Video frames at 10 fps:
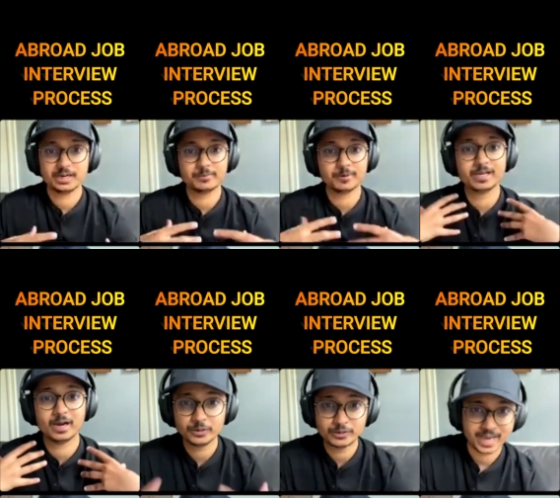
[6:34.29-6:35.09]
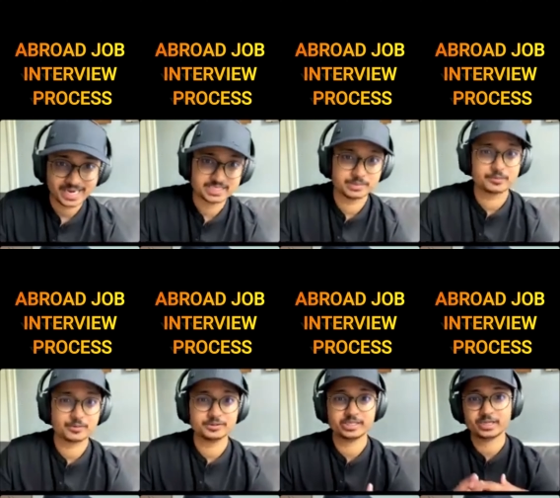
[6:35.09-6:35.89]
probably how do you manage a
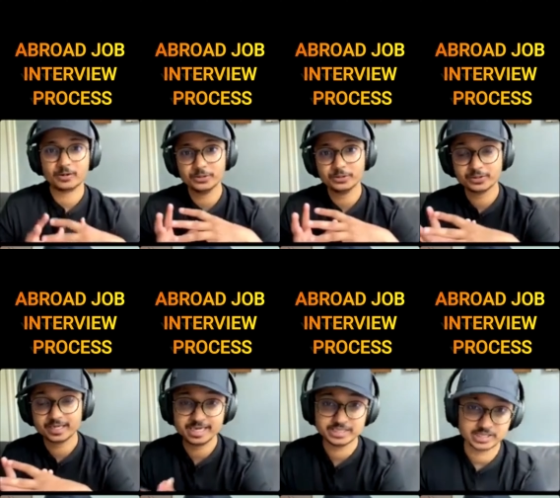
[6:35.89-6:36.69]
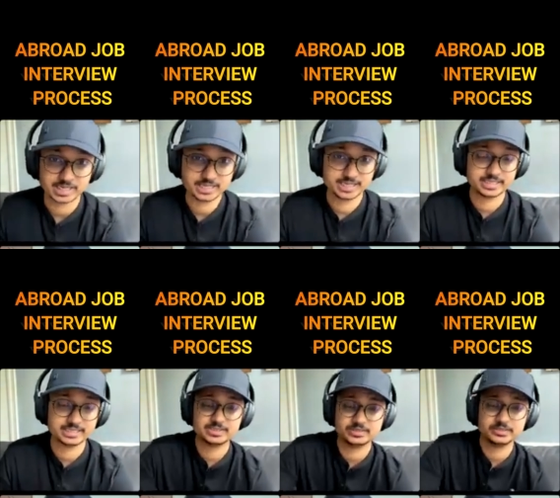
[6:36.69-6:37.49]
project, how do you create Jira
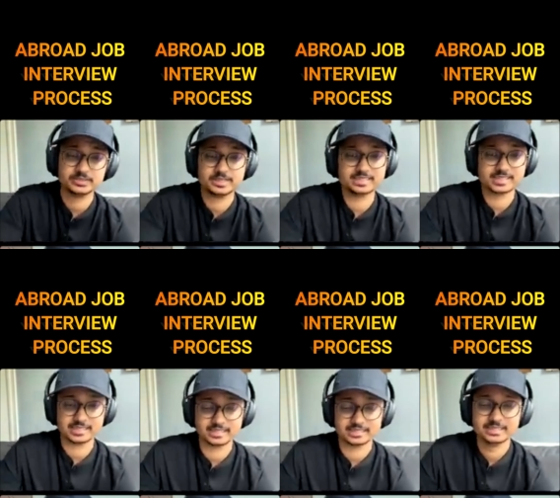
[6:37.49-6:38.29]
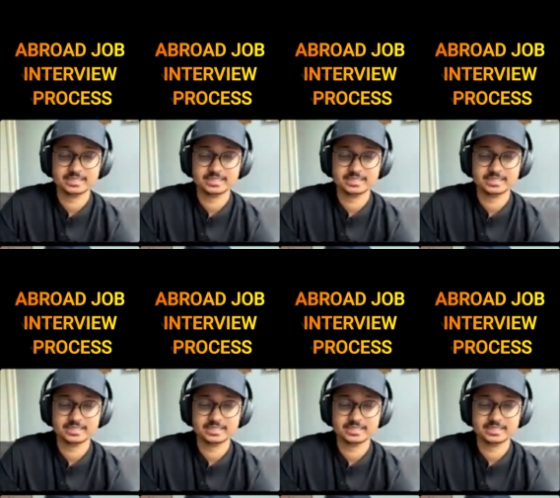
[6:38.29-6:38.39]
tickets, things like that.